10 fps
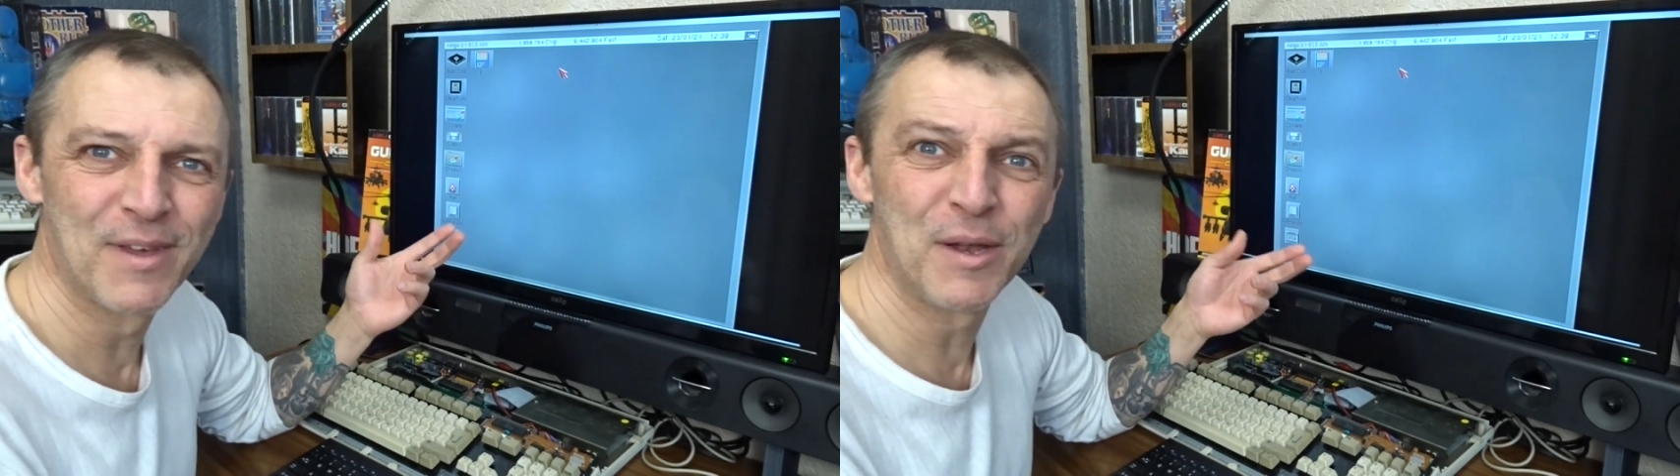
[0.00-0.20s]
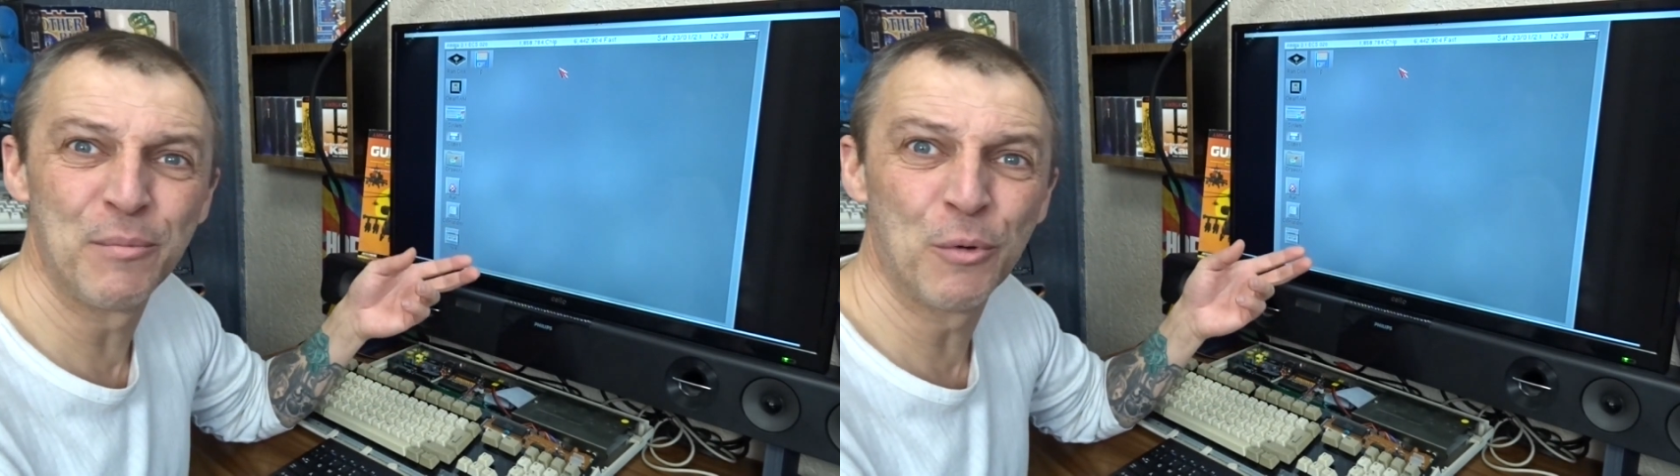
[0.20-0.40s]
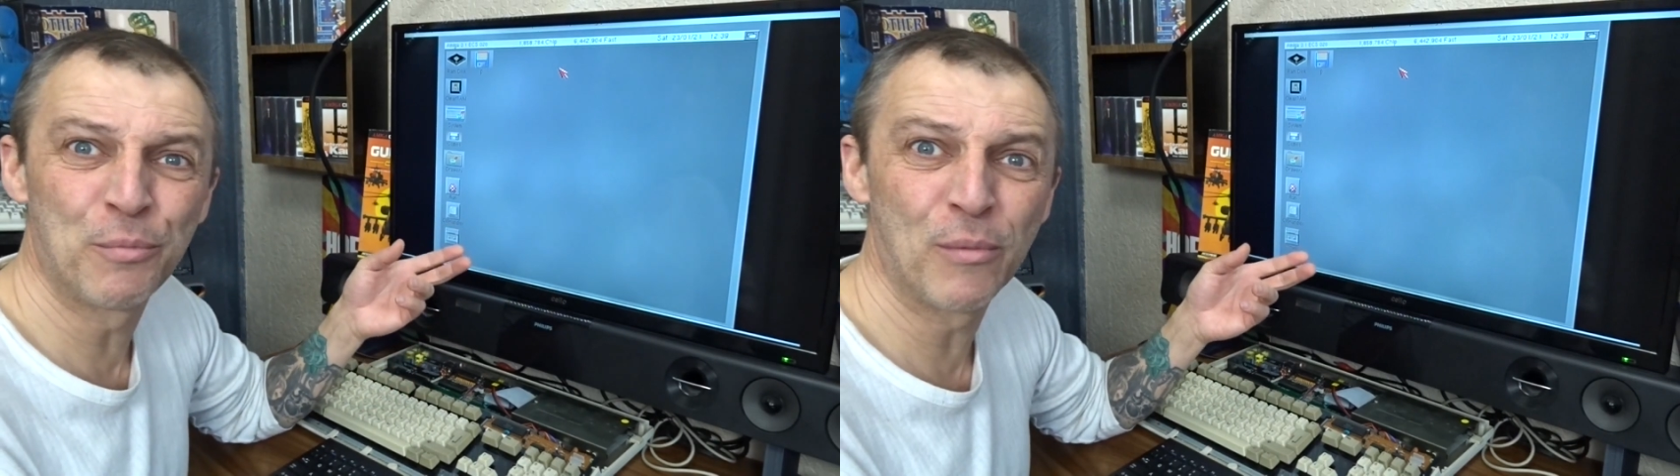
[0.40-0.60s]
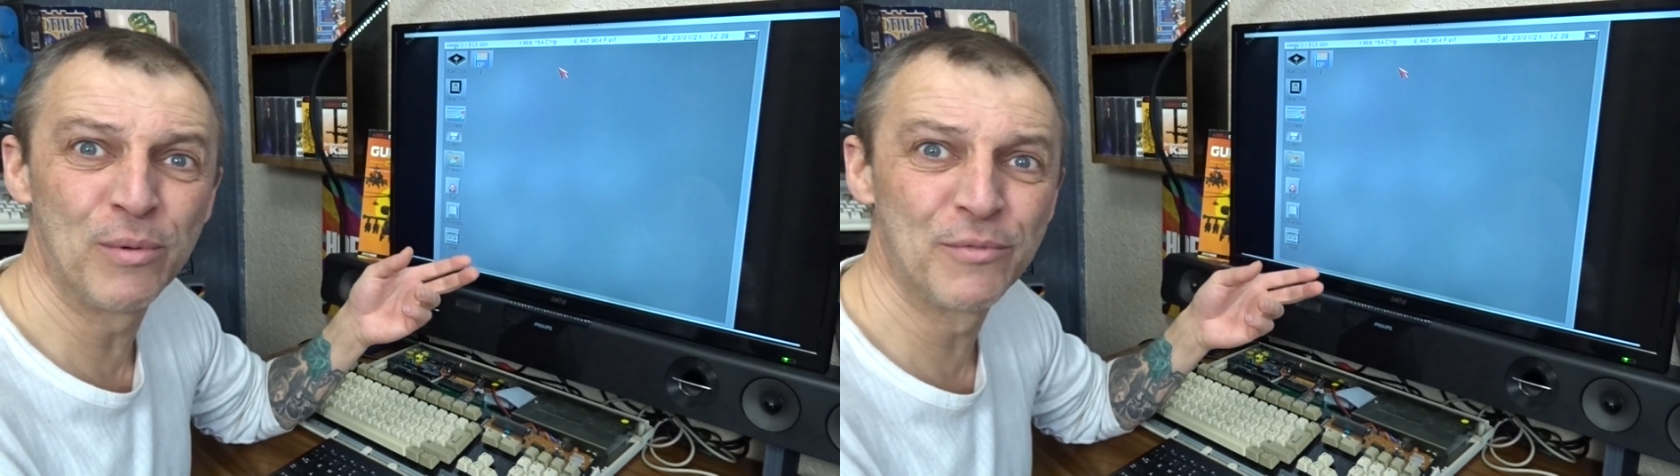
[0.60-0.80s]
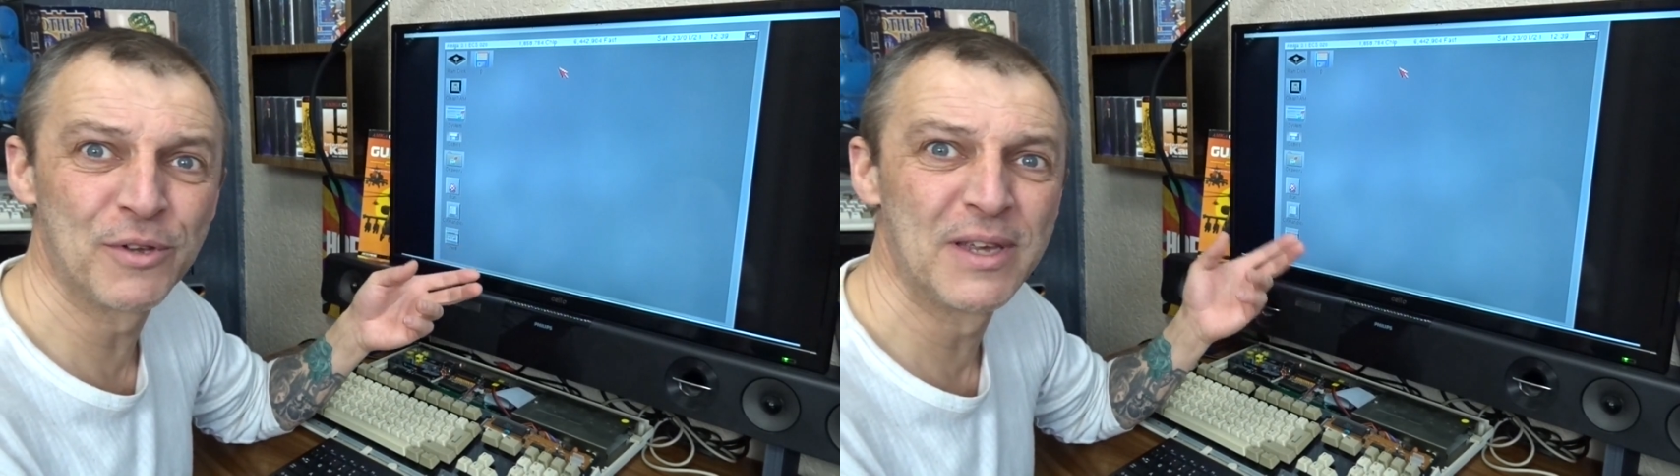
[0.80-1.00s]
Any more
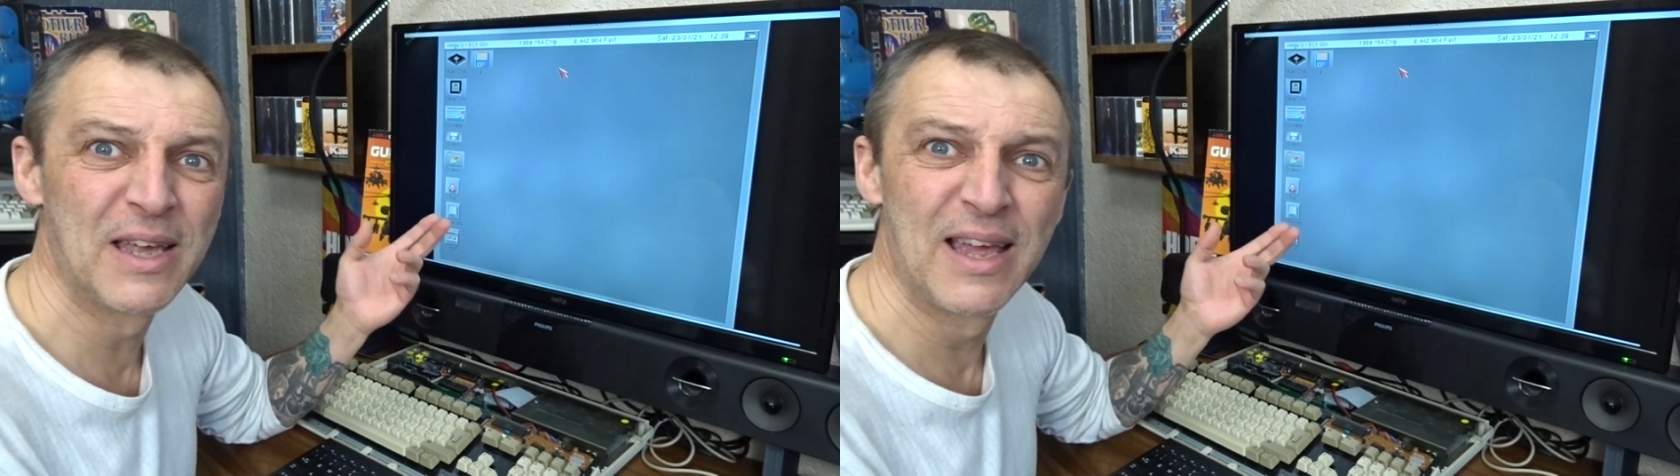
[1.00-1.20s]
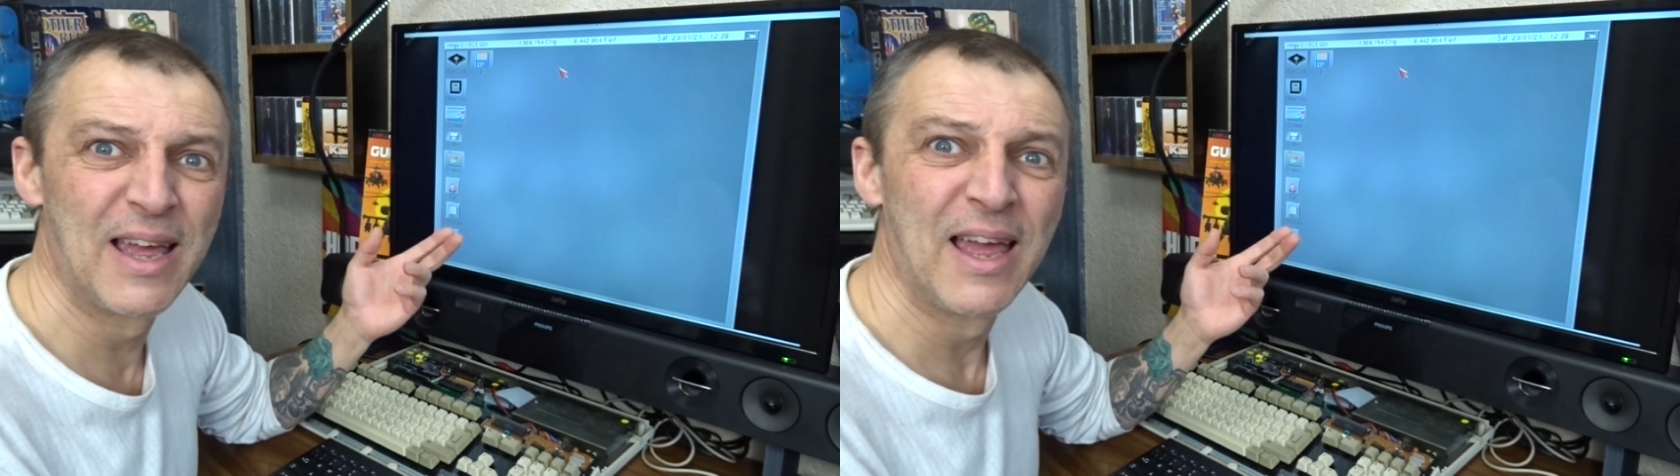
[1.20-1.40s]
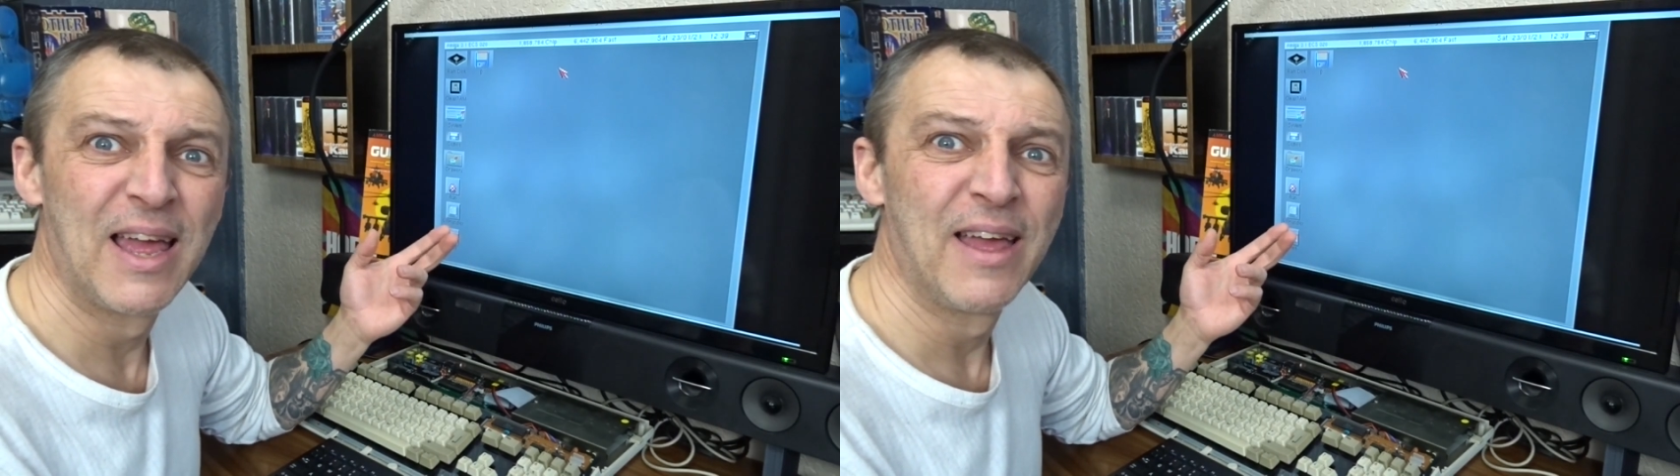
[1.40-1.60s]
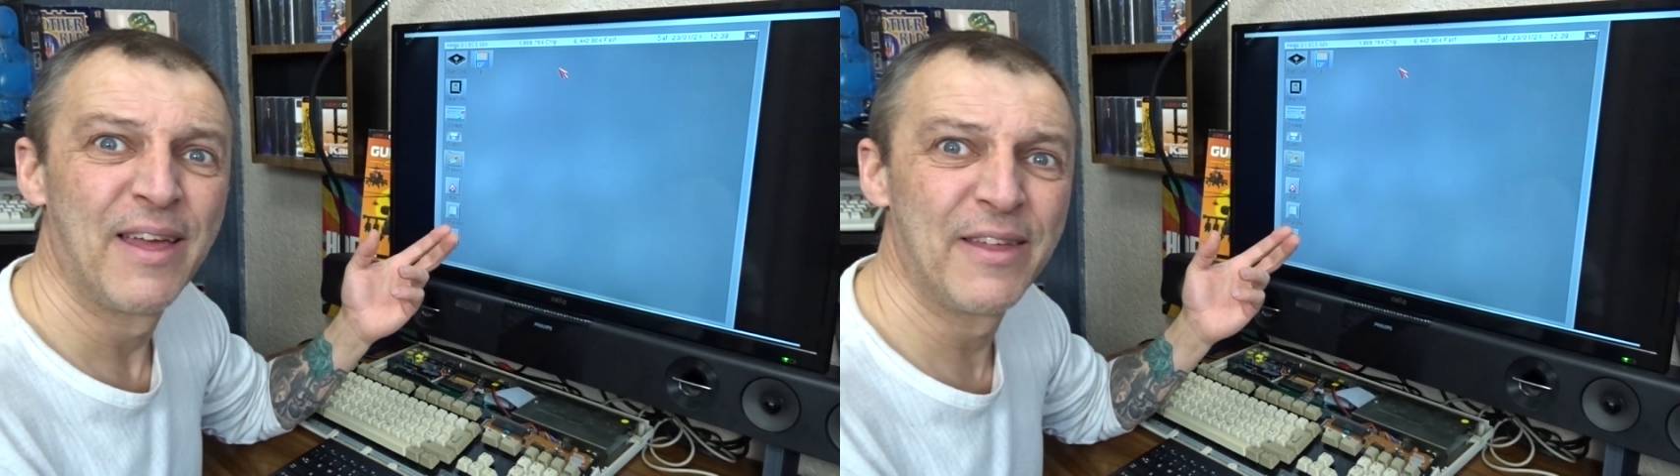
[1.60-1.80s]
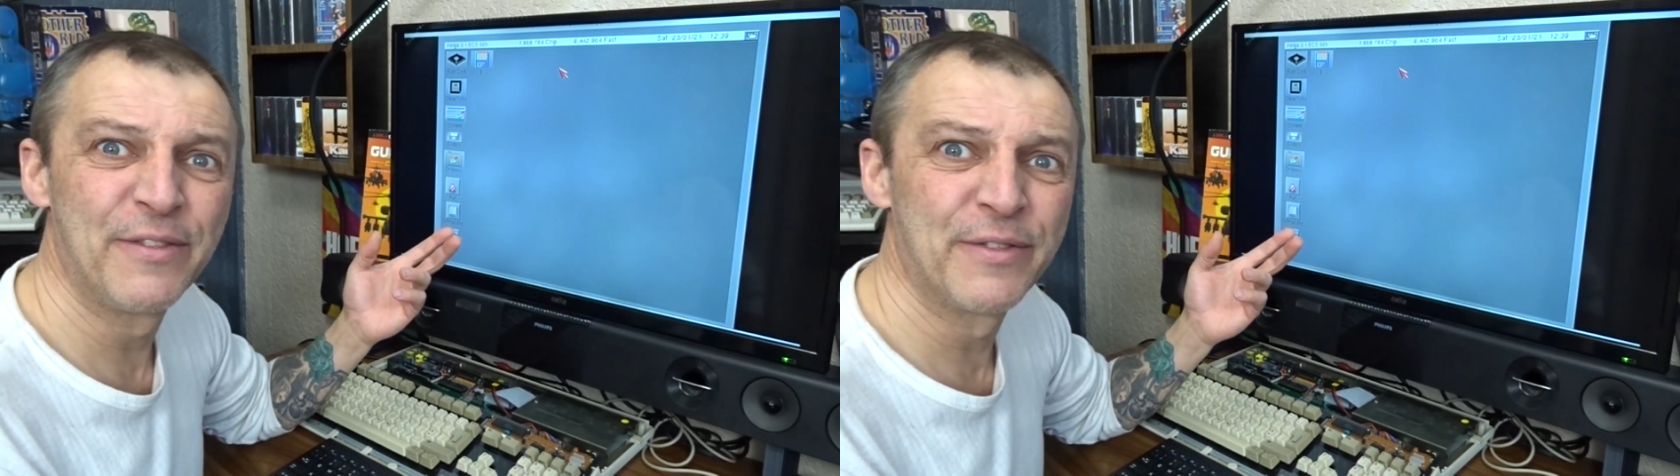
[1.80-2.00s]
problems?
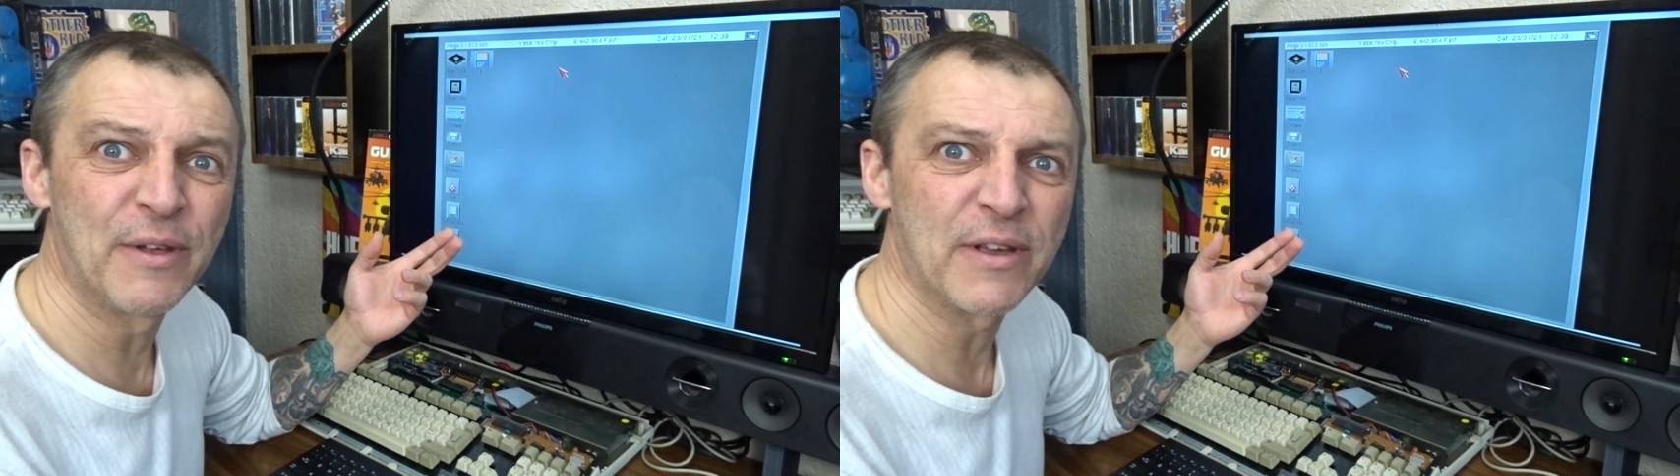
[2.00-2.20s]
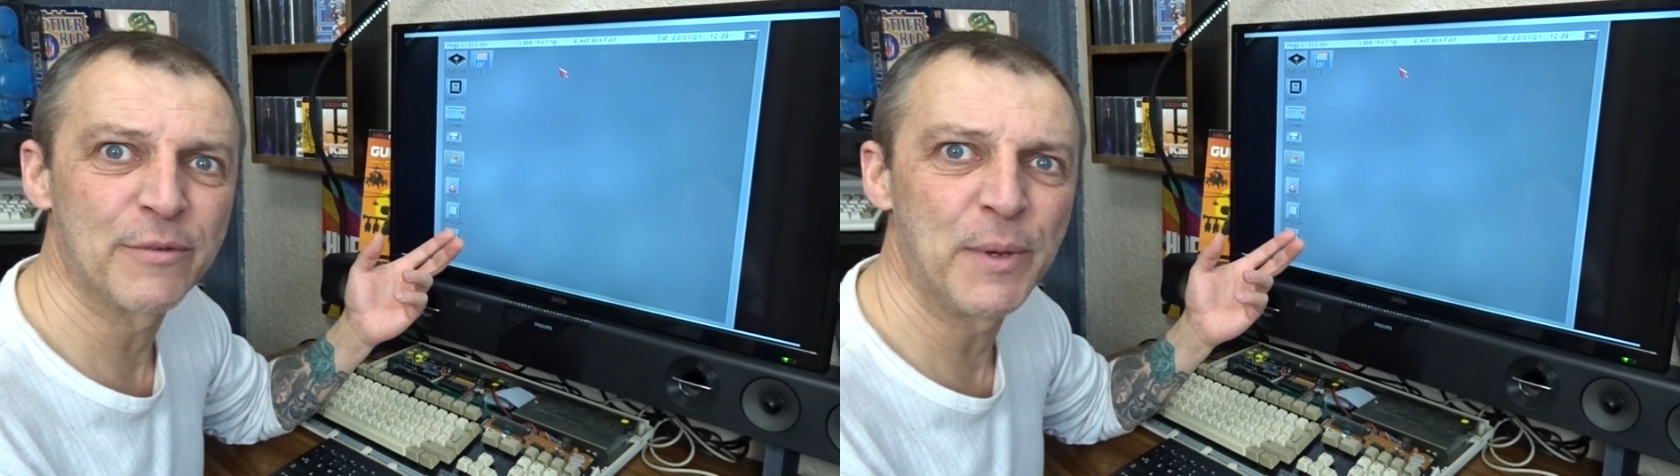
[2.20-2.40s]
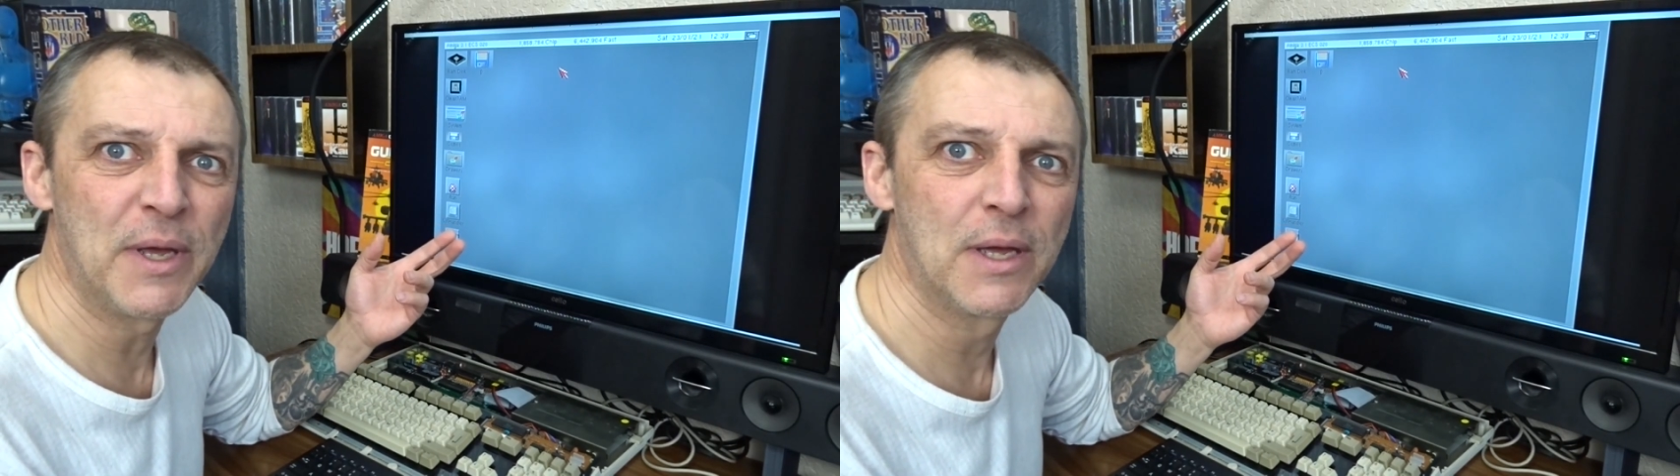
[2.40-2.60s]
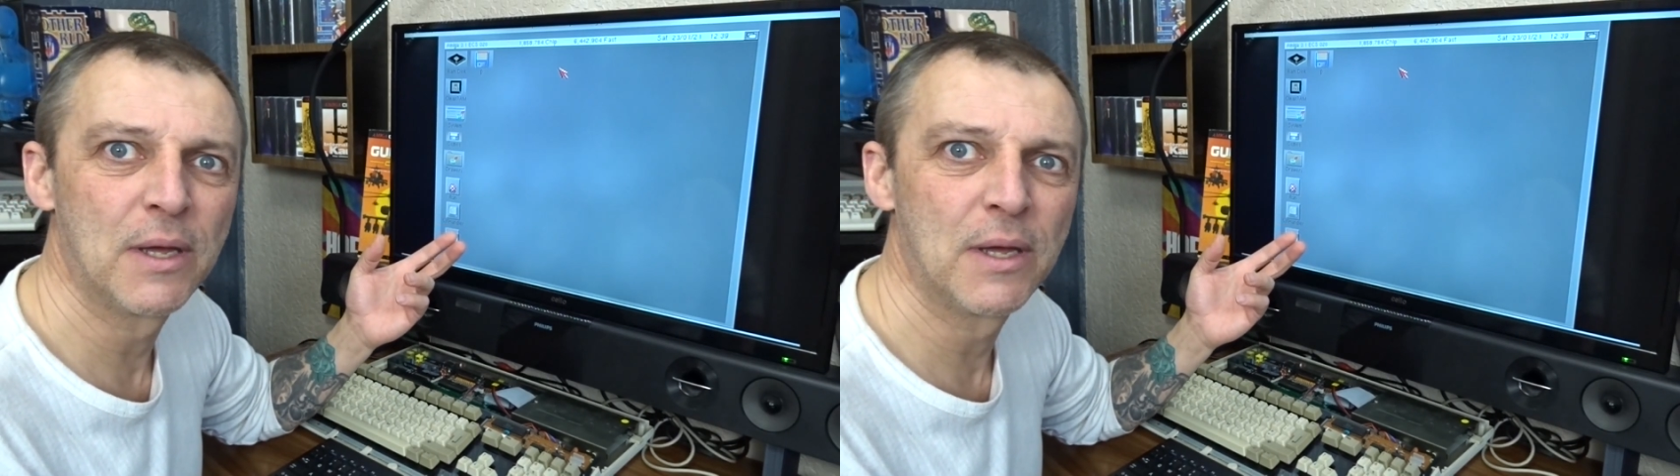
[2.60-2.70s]
Don't ask me.